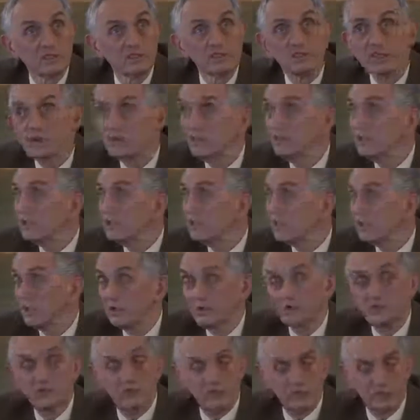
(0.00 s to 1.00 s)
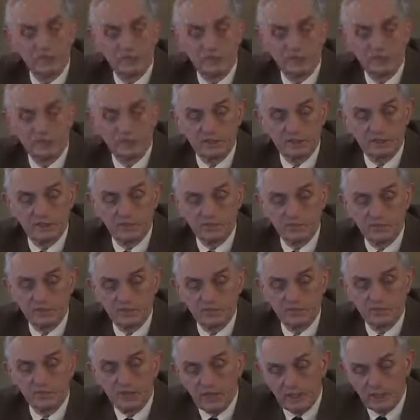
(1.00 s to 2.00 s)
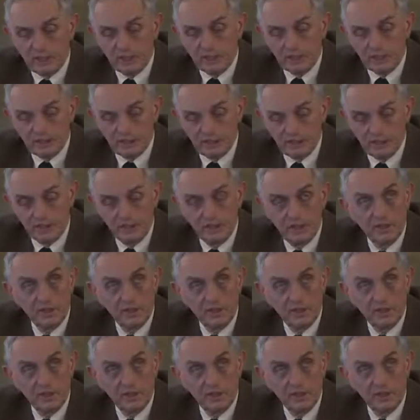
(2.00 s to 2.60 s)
Don't let a crisis go to waste.